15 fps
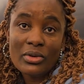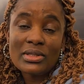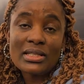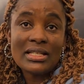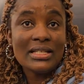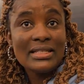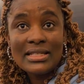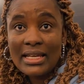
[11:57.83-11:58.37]
Because
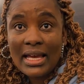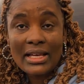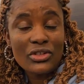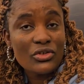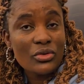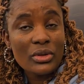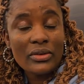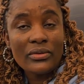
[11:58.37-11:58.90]
India
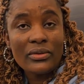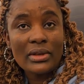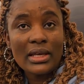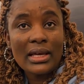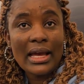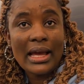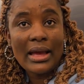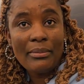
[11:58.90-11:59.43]
is doing
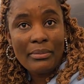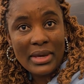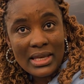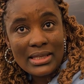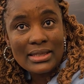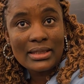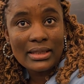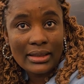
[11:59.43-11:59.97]

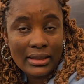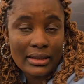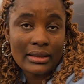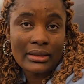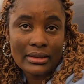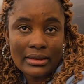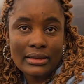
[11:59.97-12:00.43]
amazing